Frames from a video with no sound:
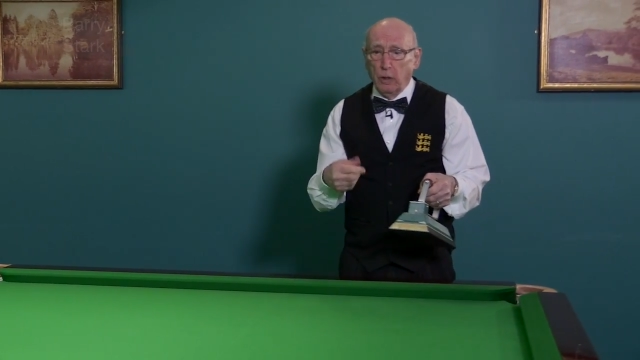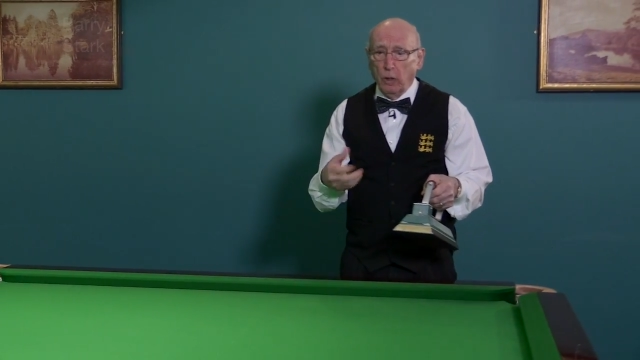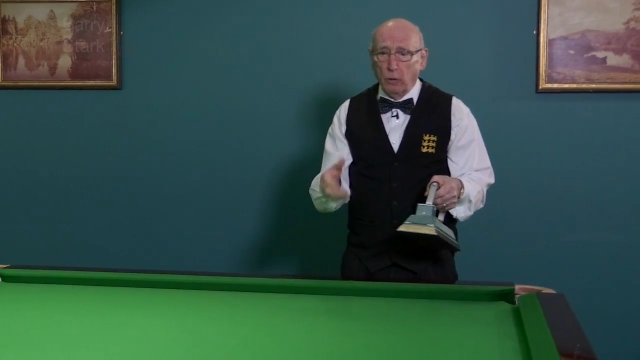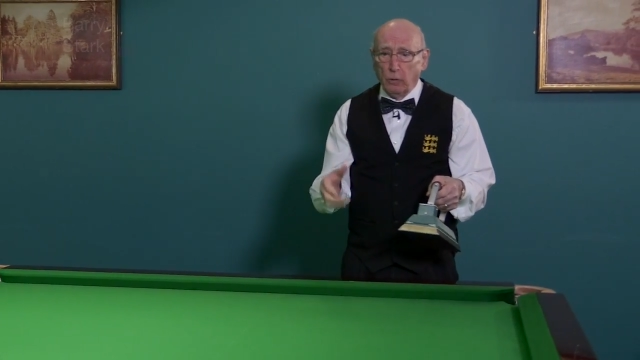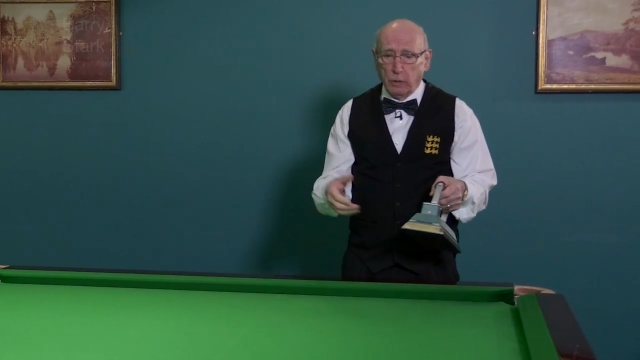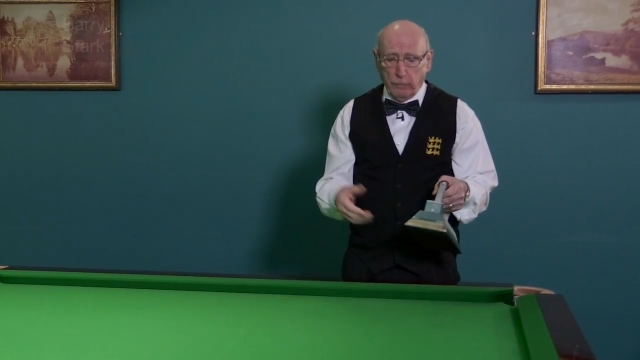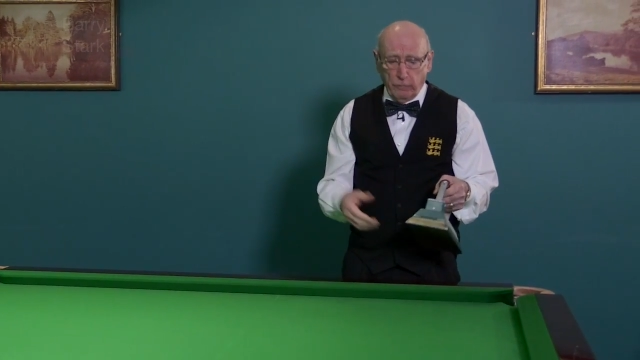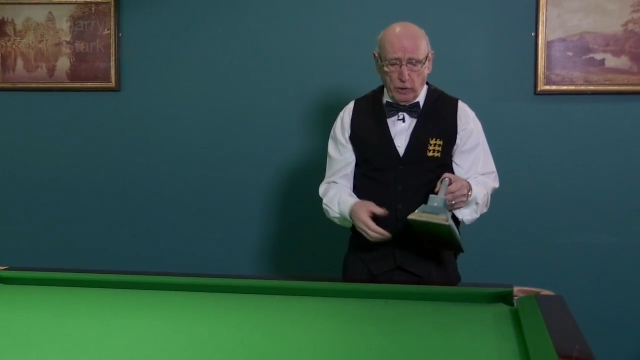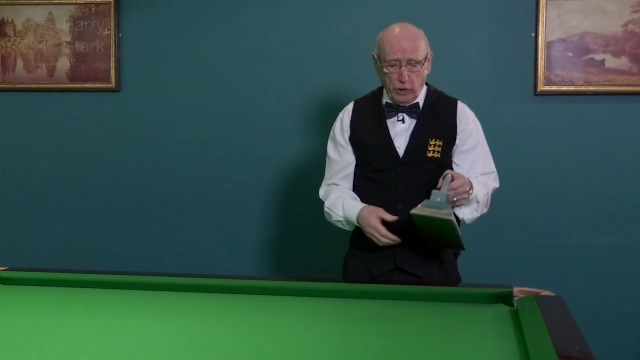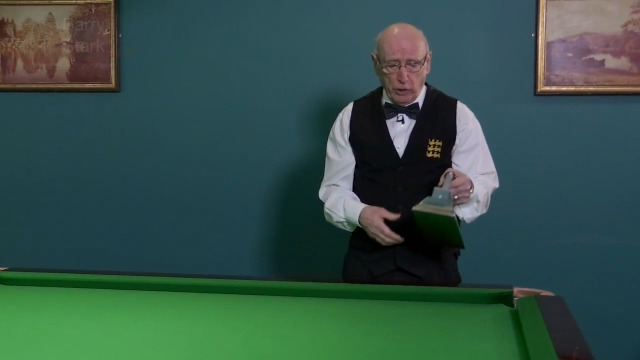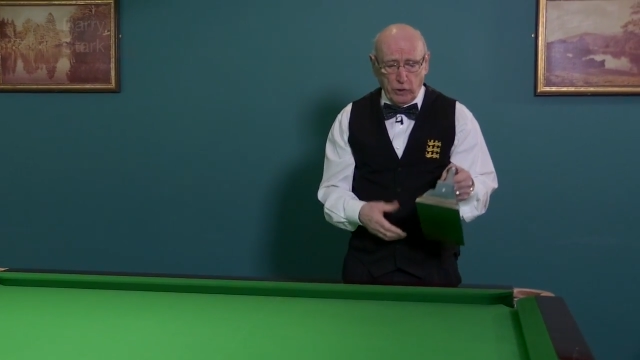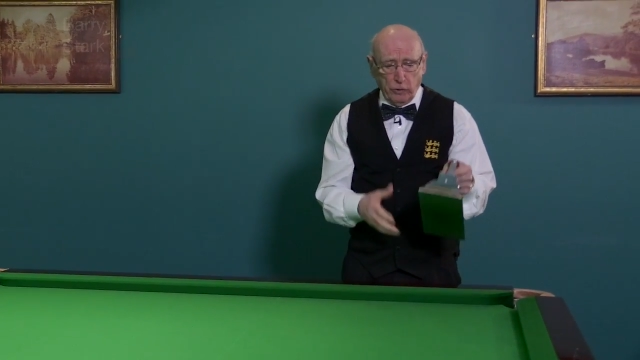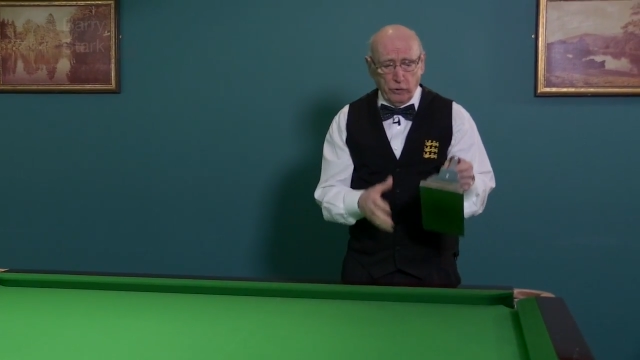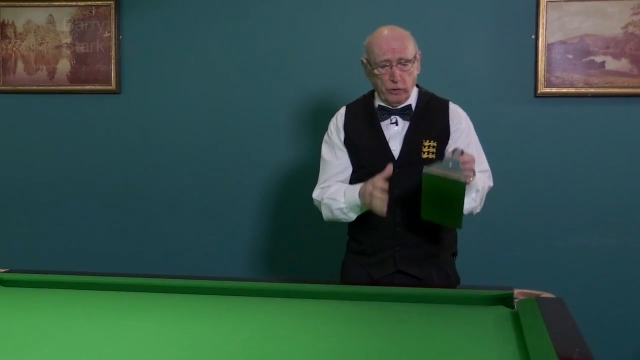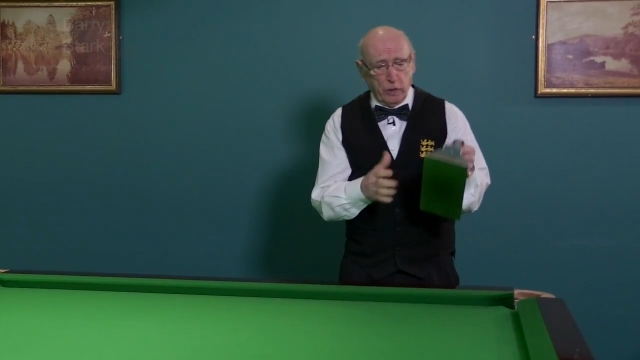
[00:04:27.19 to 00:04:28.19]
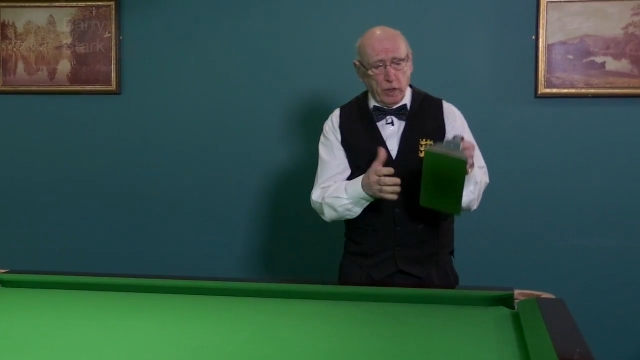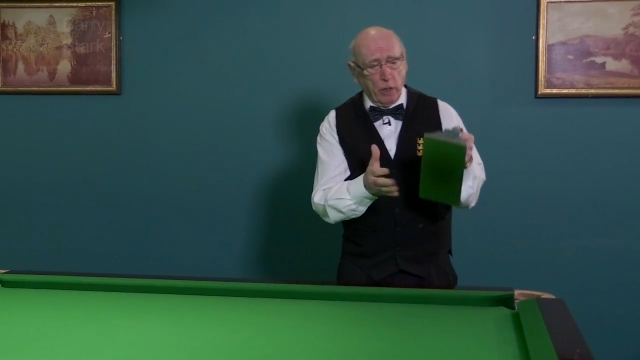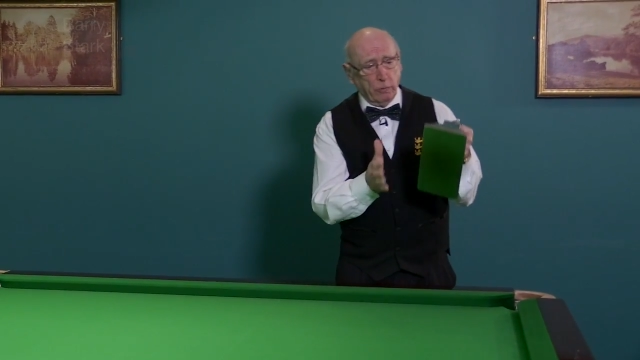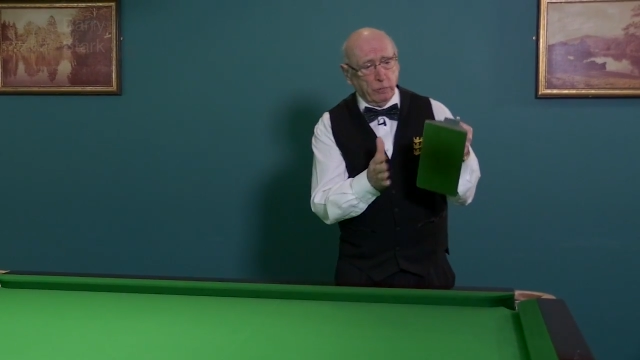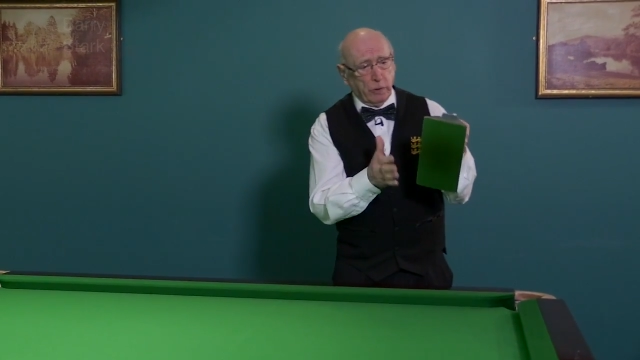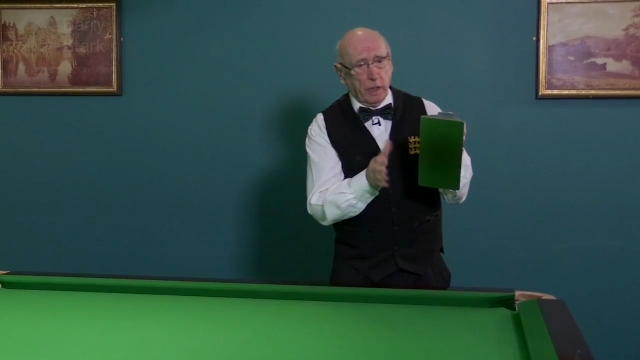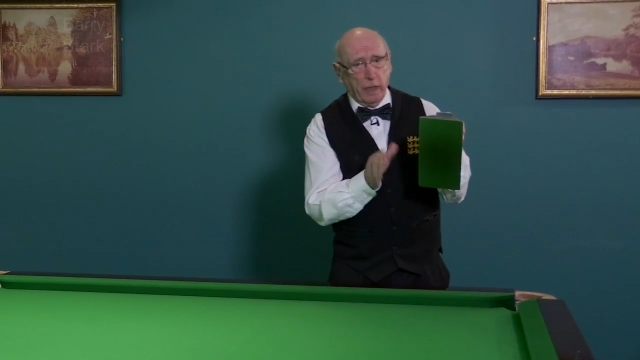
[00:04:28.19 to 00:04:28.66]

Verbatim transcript: older versions don't